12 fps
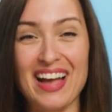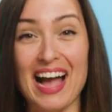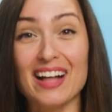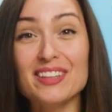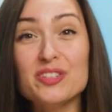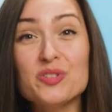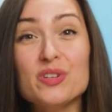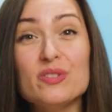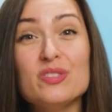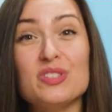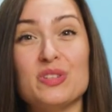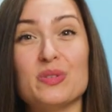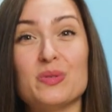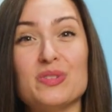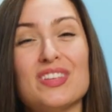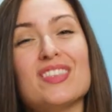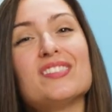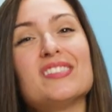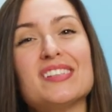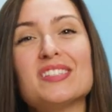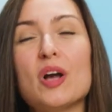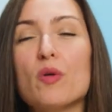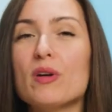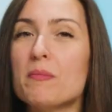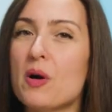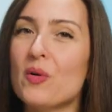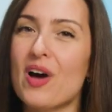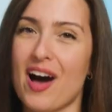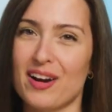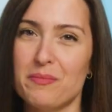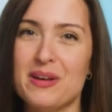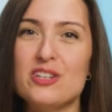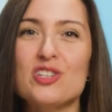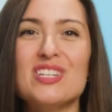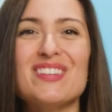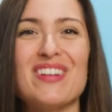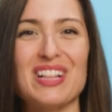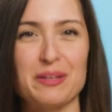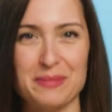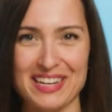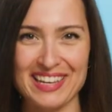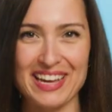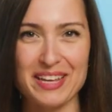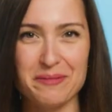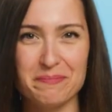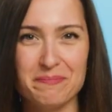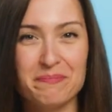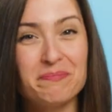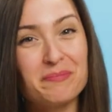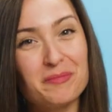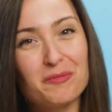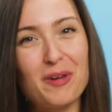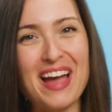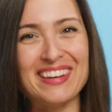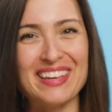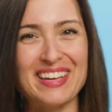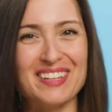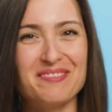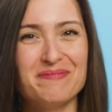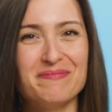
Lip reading: I'll introduce you to the Cisco Remote Automation Development Kit, RADKit.